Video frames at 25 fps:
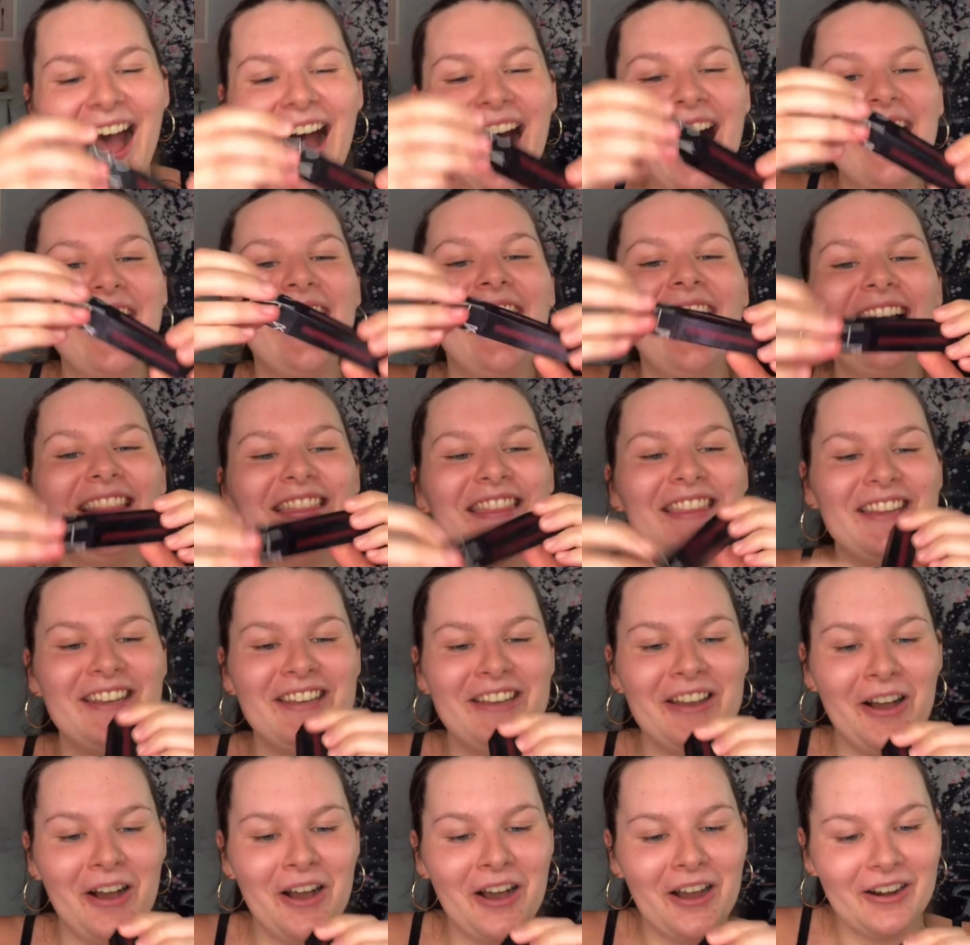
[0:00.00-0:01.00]

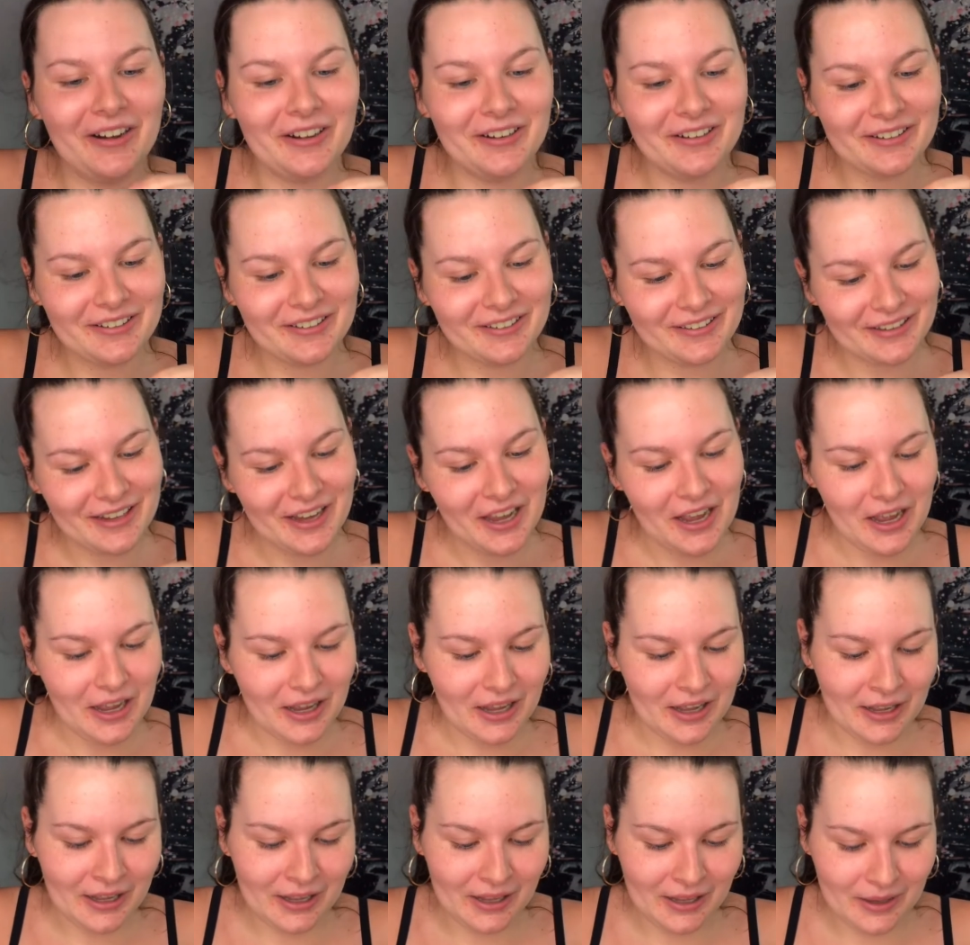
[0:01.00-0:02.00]
I
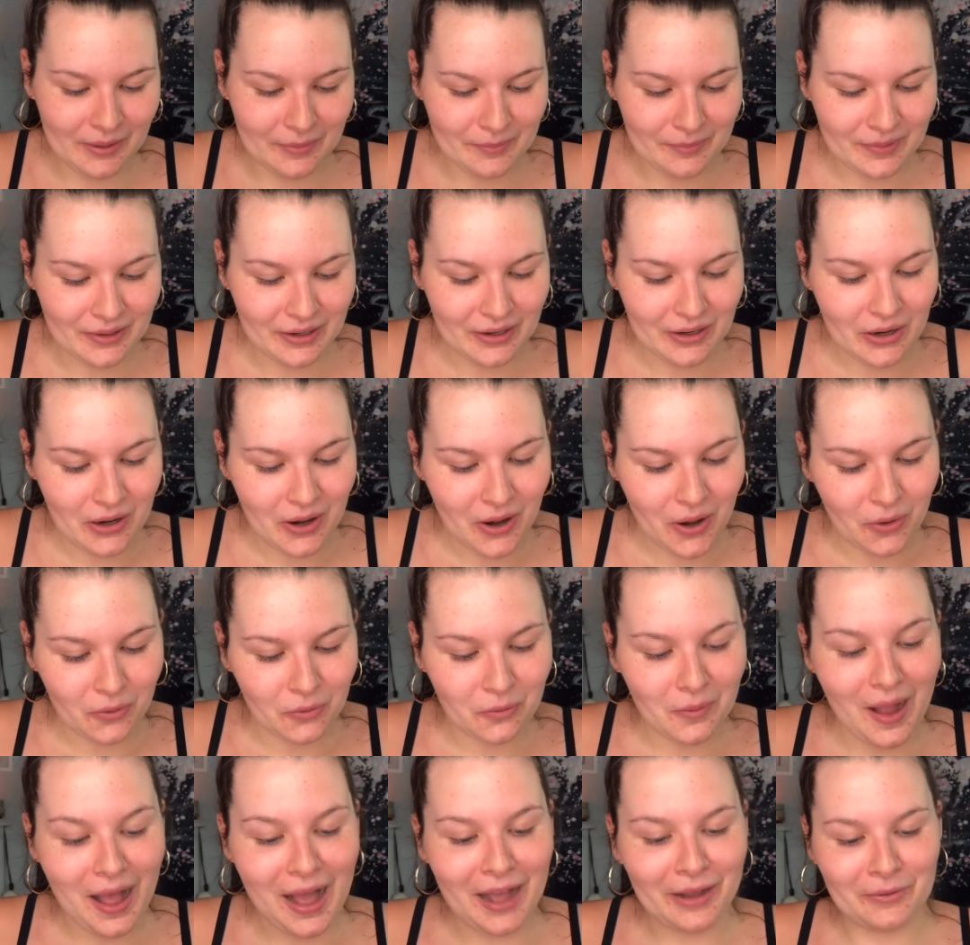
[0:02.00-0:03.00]
got the NARS um
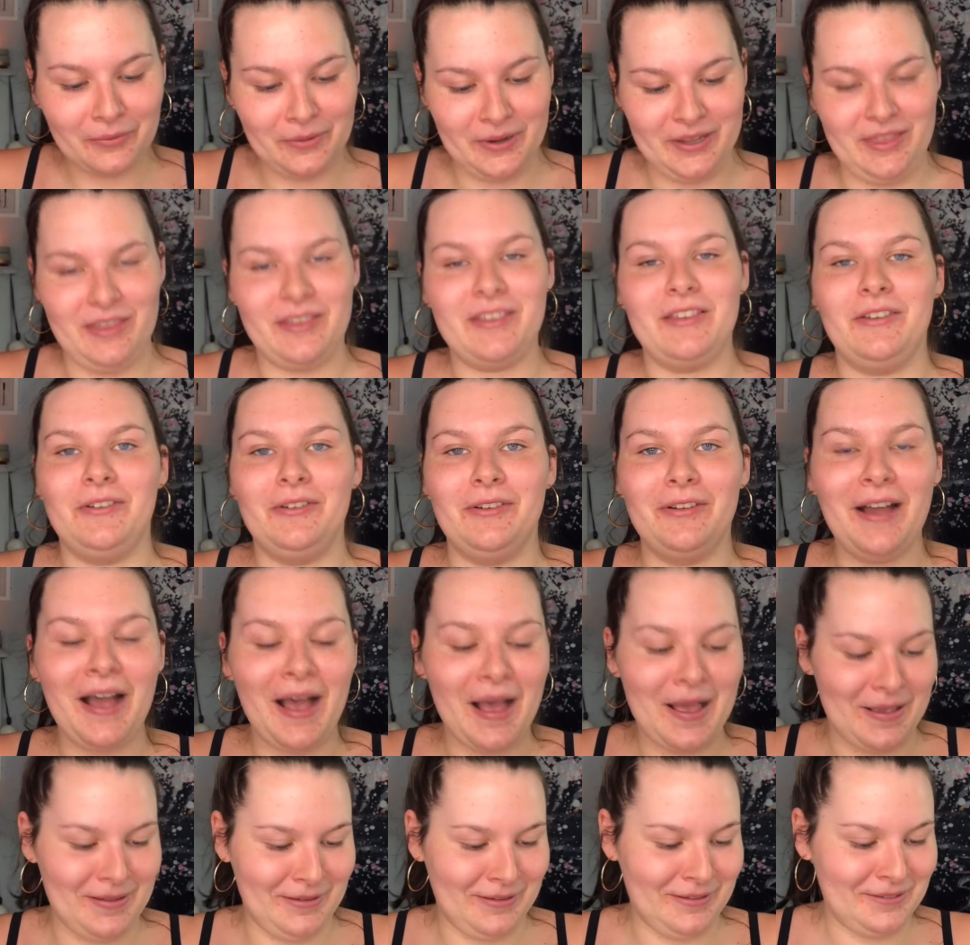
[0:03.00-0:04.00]
Rock With You.
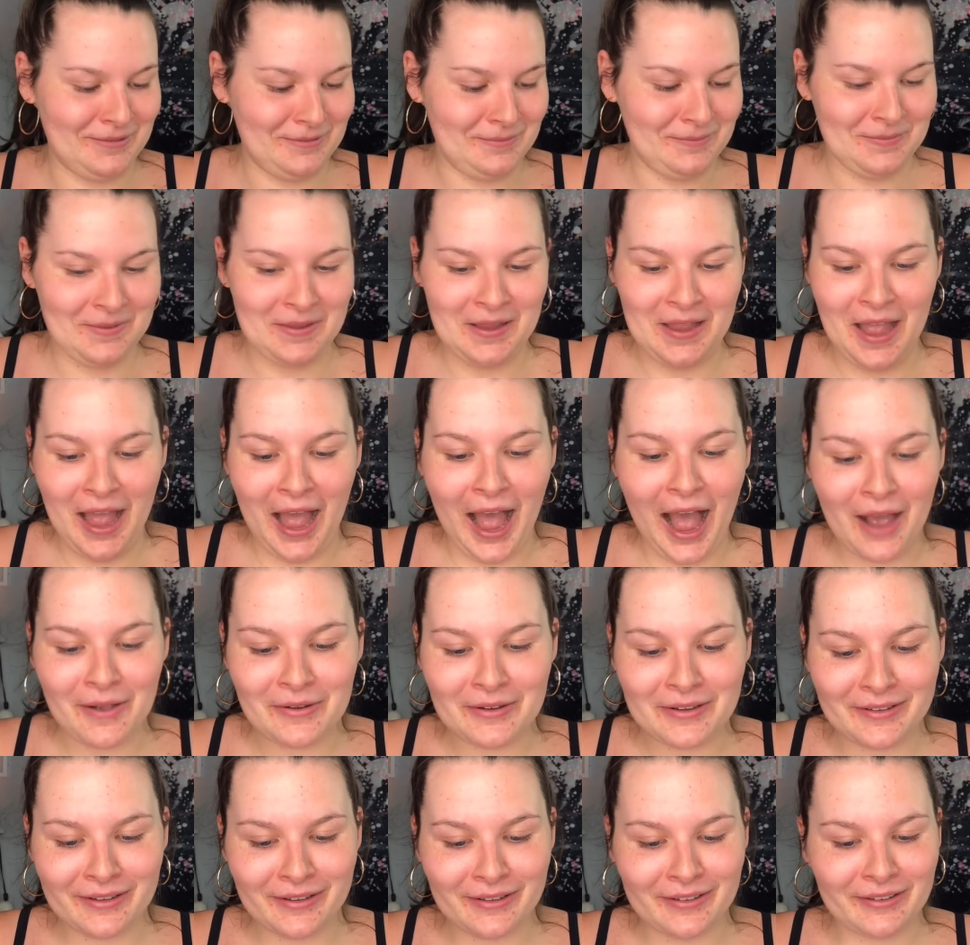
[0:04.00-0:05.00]
Guys, how
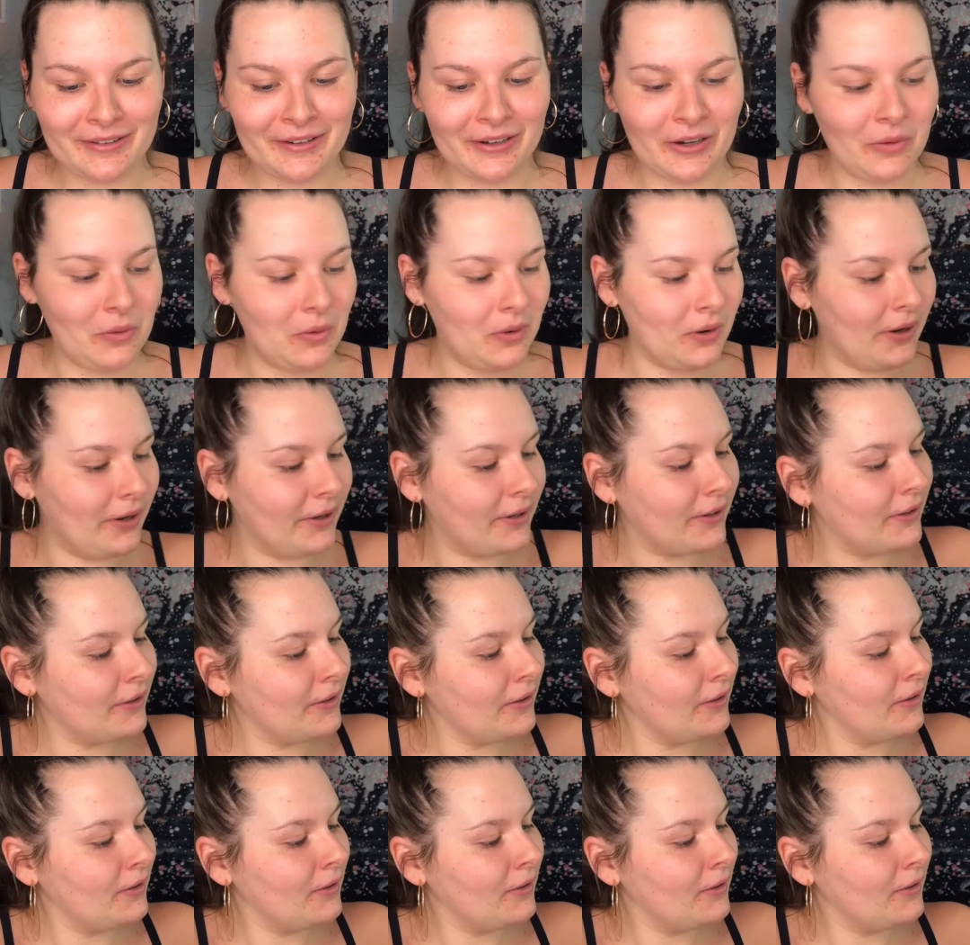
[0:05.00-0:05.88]
is this gonna work?